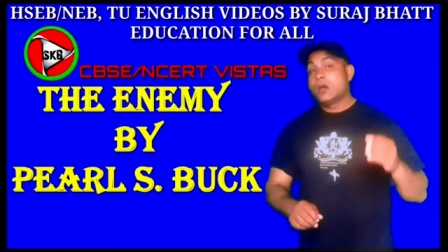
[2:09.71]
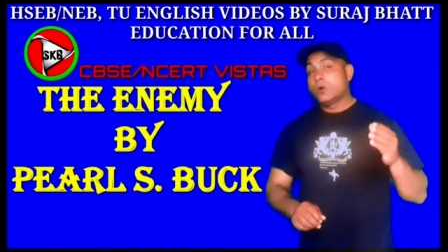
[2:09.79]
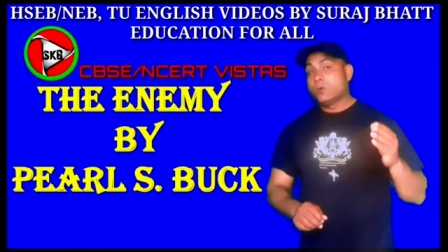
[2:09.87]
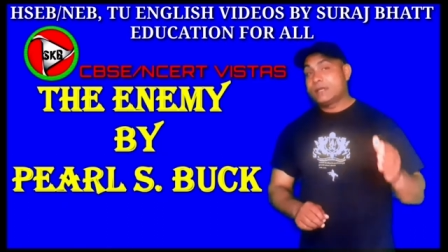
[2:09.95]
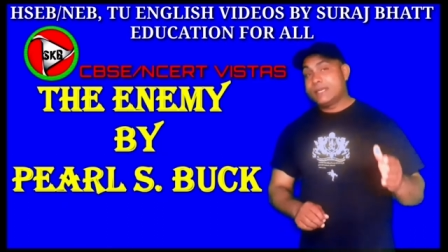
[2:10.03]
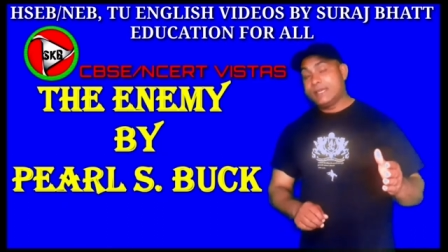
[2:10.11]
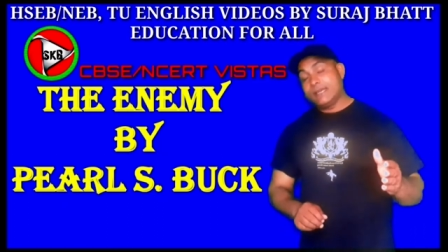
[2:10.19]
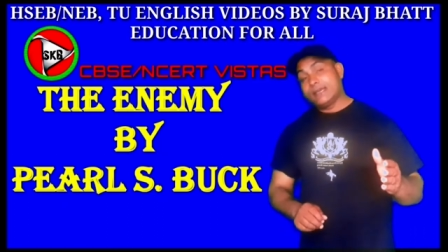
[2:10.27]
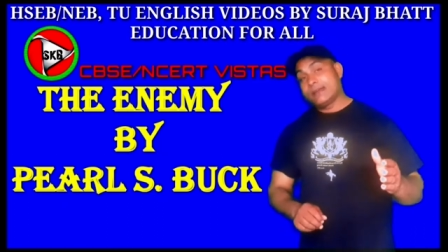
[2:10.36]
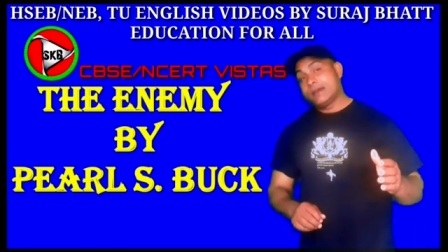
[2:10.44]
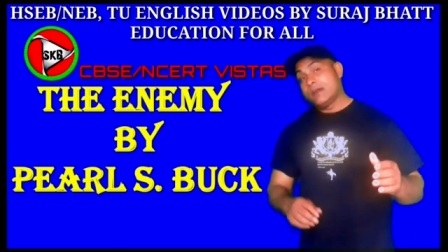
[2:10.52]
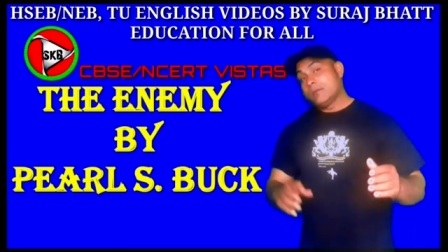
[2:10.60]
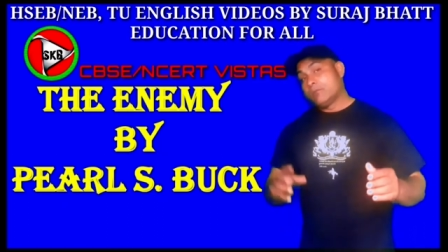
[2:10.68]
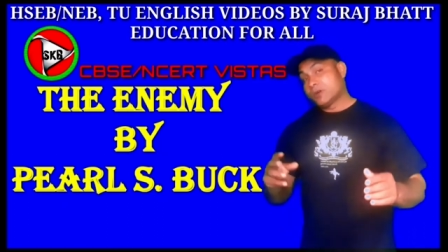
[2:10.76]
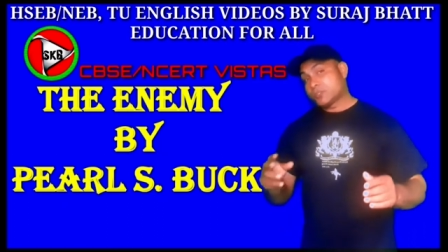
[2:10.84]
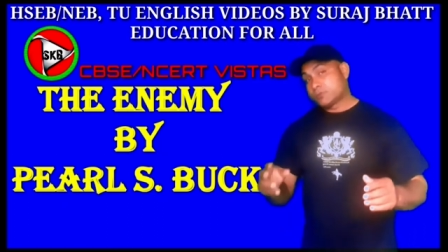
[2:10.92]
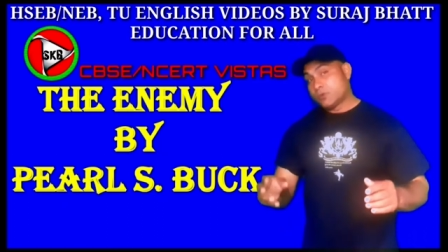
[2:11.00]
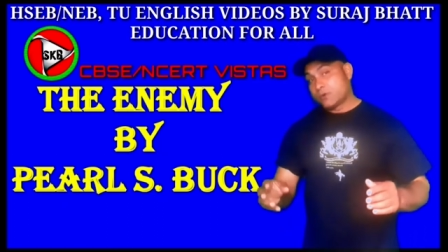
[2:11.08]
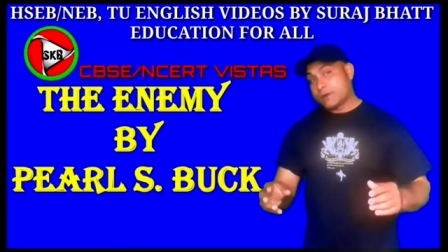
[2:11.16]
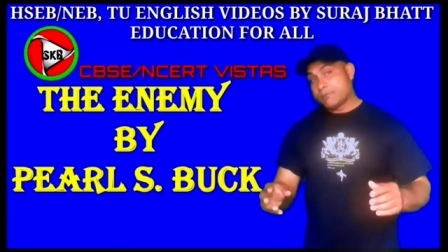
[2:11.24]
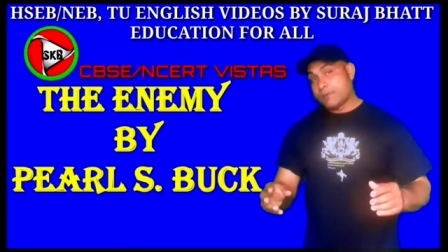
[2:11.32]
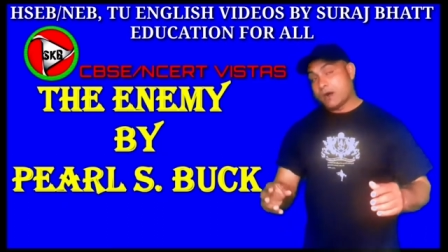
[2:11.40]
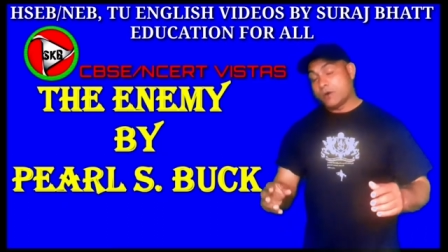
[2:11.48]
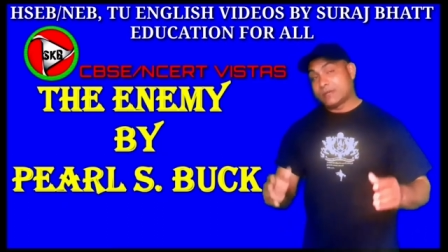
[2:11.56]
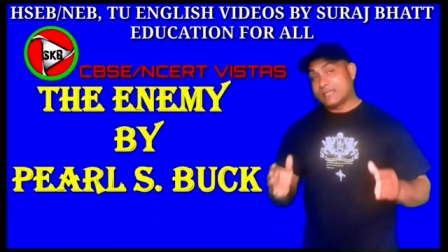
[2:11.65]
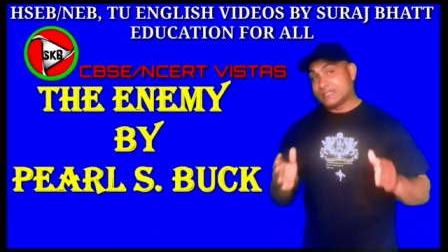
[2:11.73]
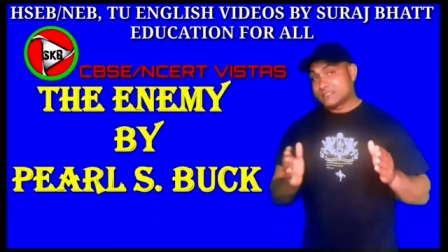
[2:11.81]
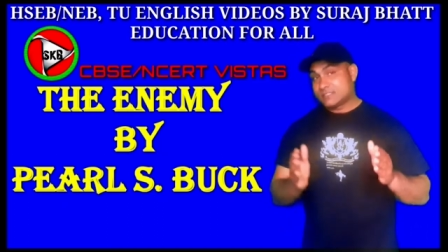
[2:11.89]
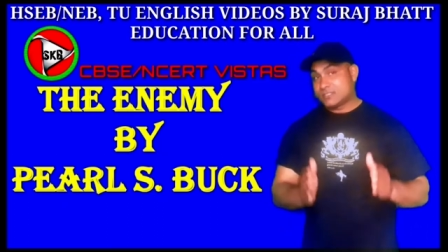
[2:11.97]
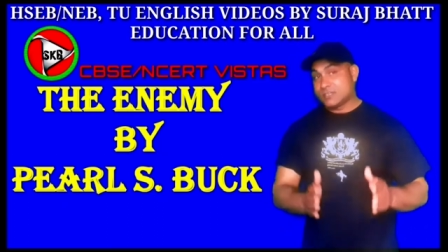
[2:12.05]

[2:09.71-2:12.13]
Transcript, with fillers: who cared much more about his